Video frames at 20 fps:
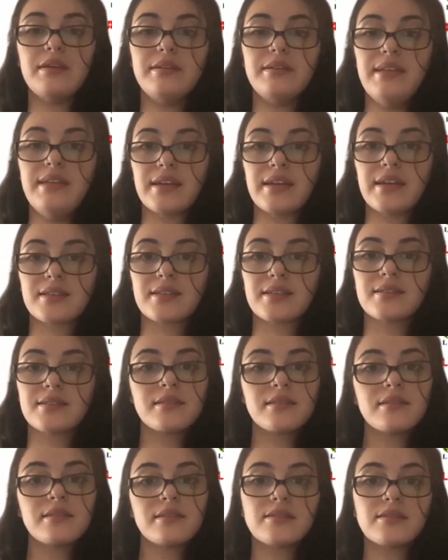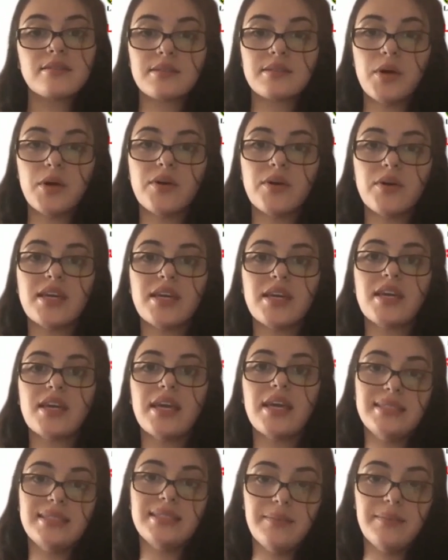Next, smoking
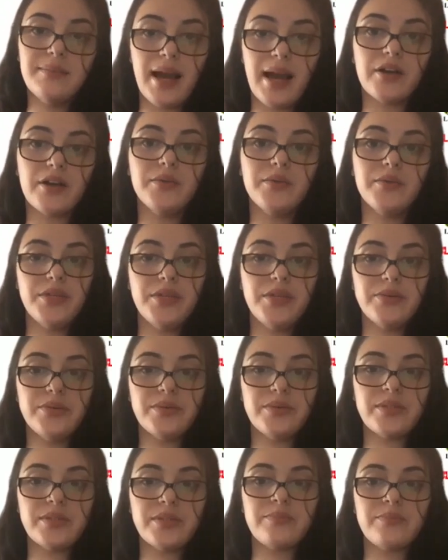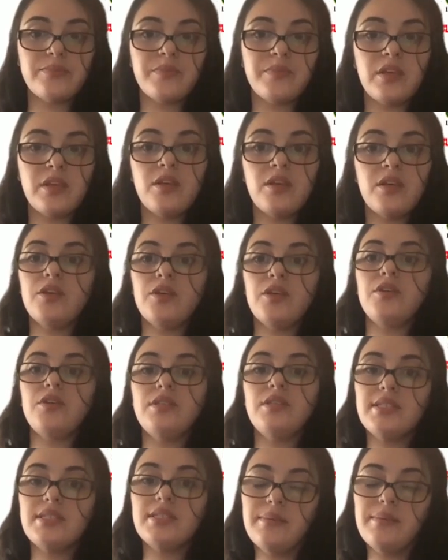and tobacco use.
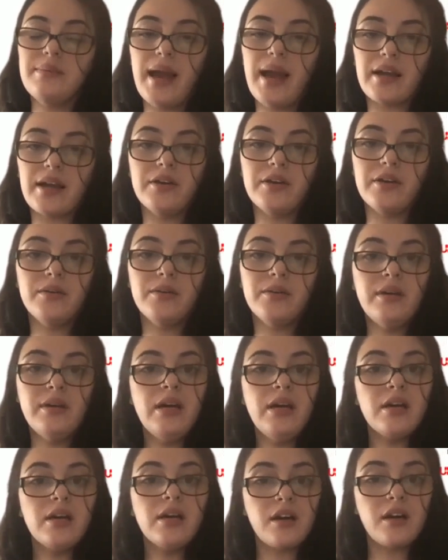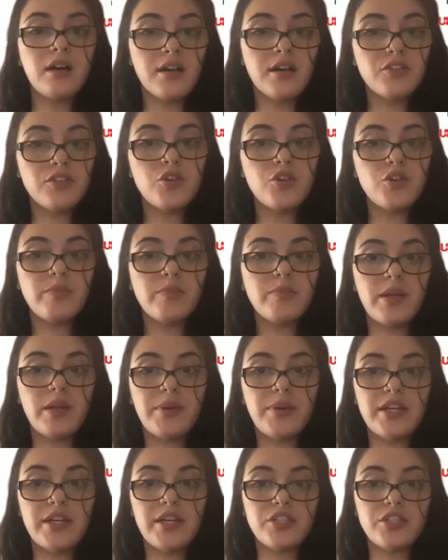Using tobacco causes your
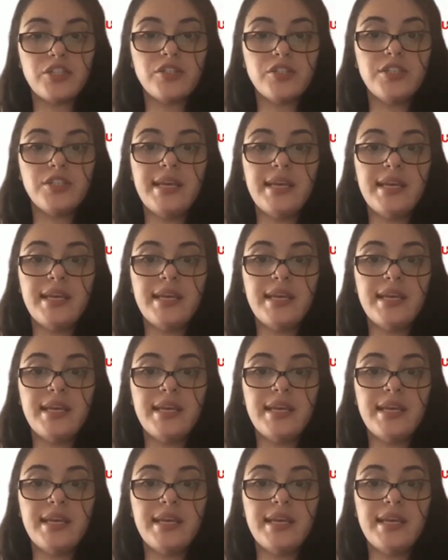blood pressure to